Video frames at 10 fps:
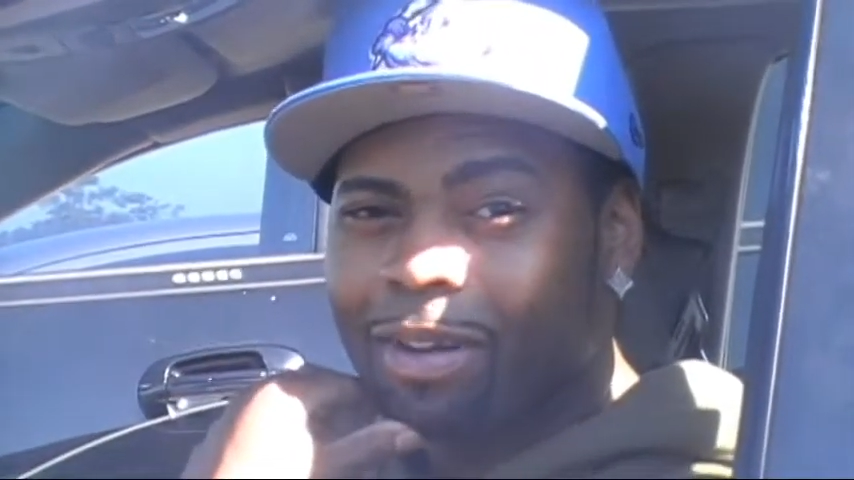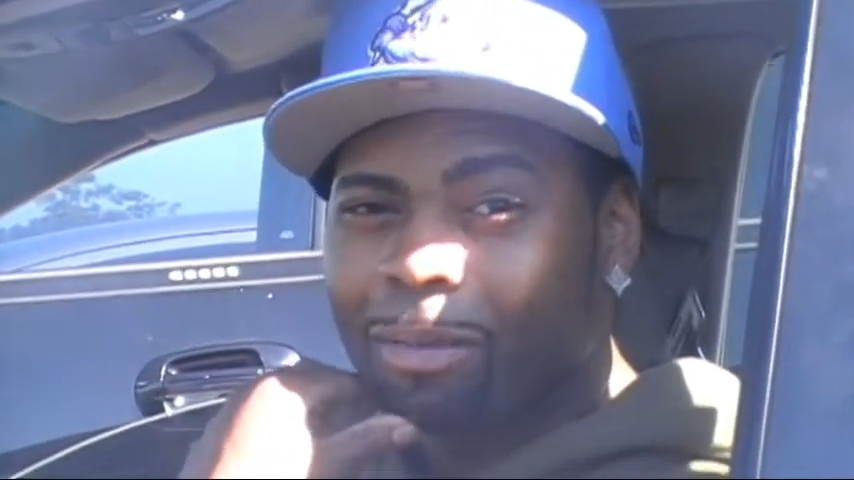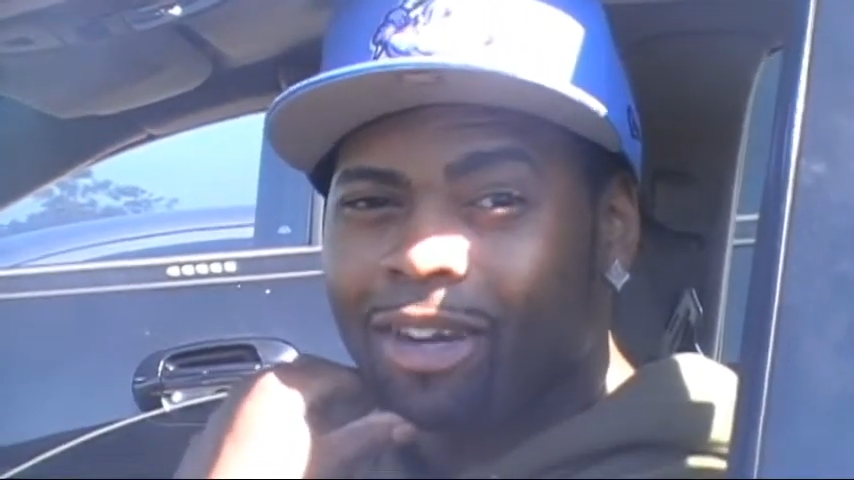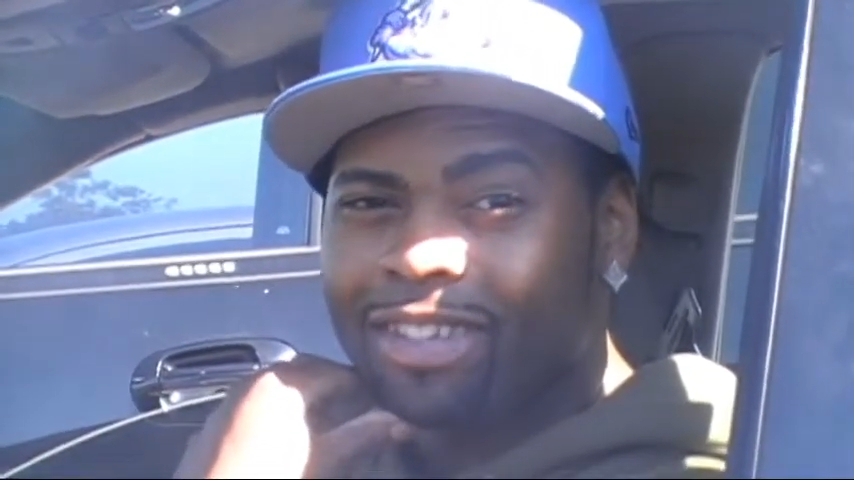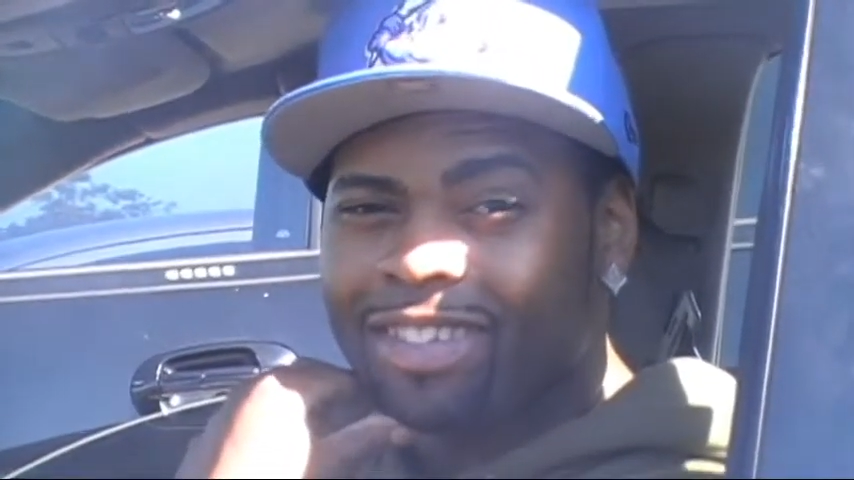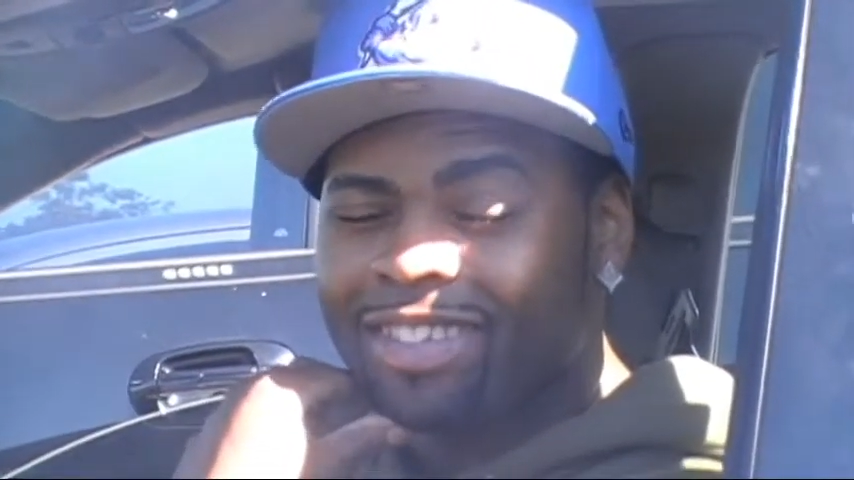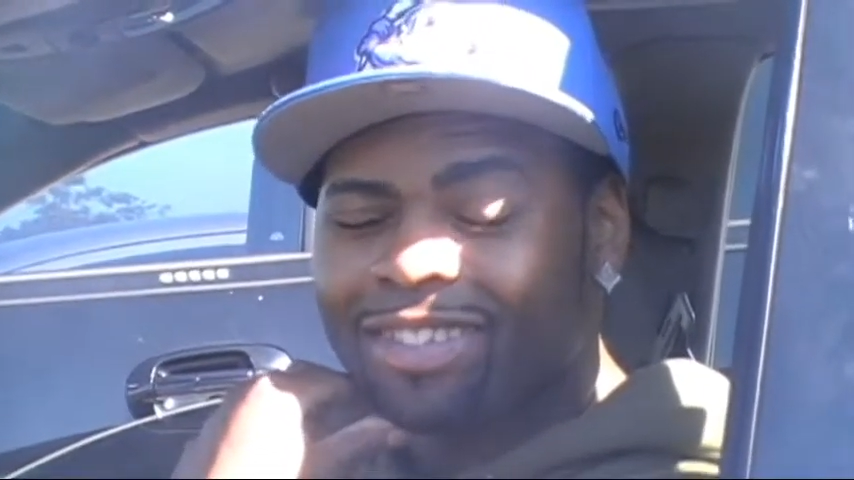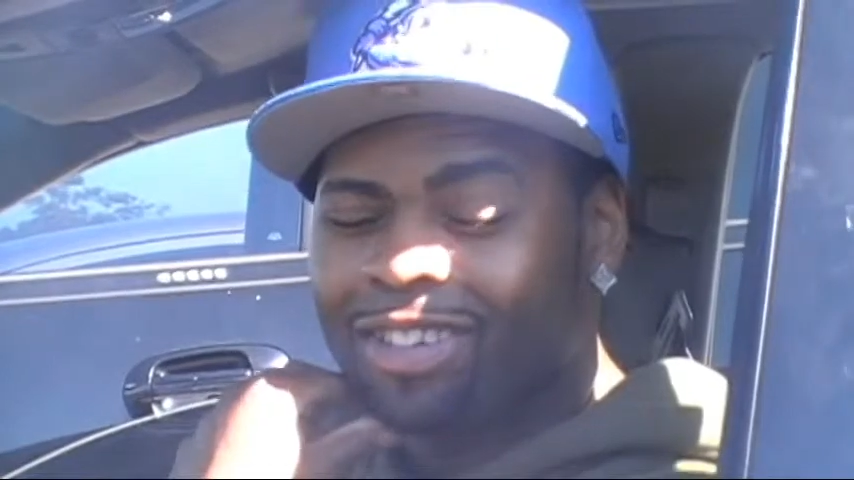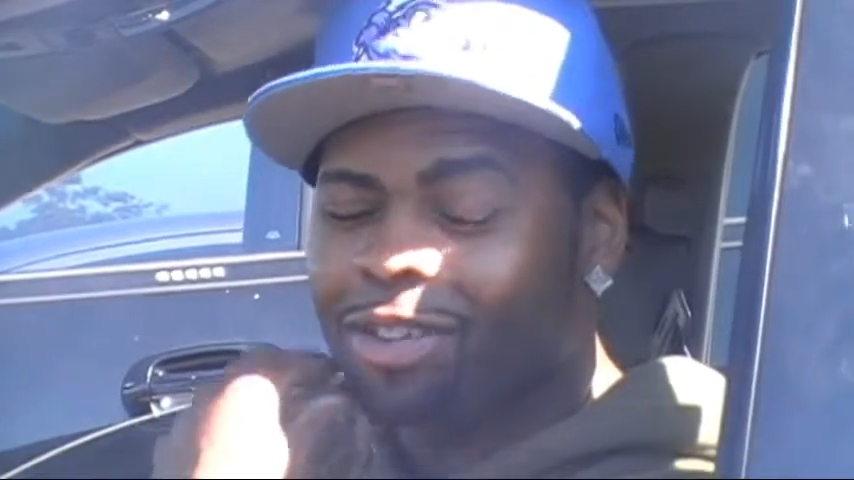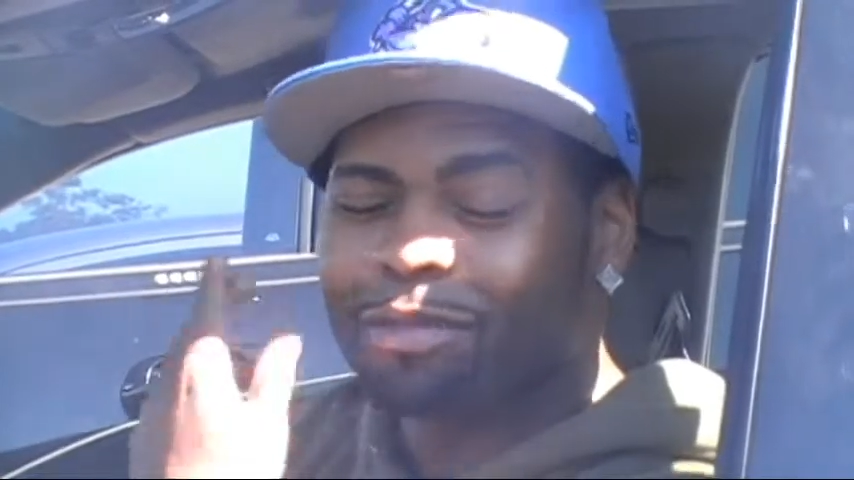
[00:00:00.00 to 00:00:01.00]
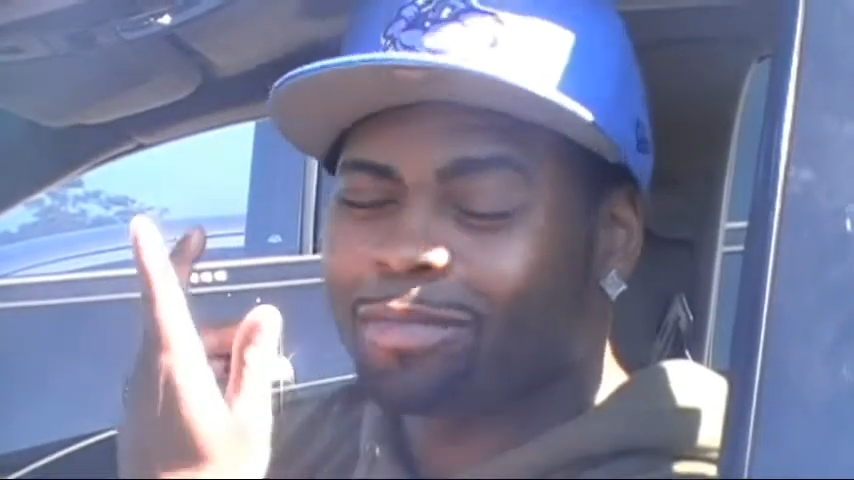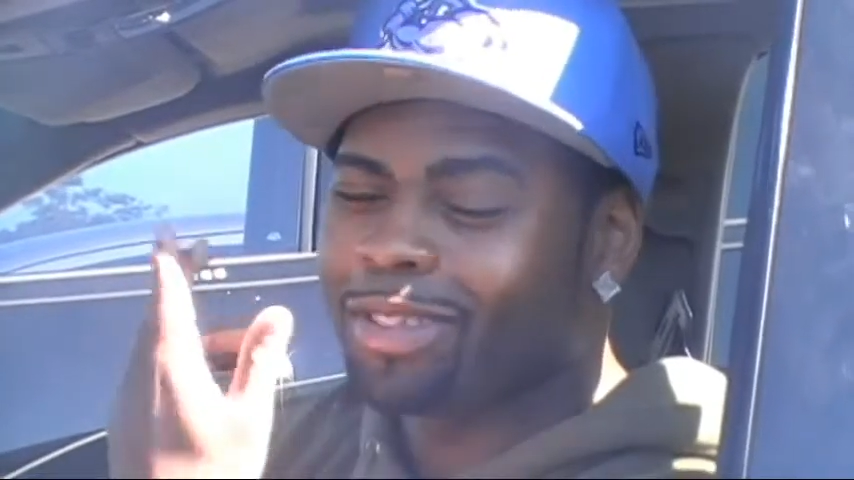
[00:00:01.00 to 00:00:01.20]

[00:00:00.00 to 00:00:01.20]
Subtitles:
But he, you know,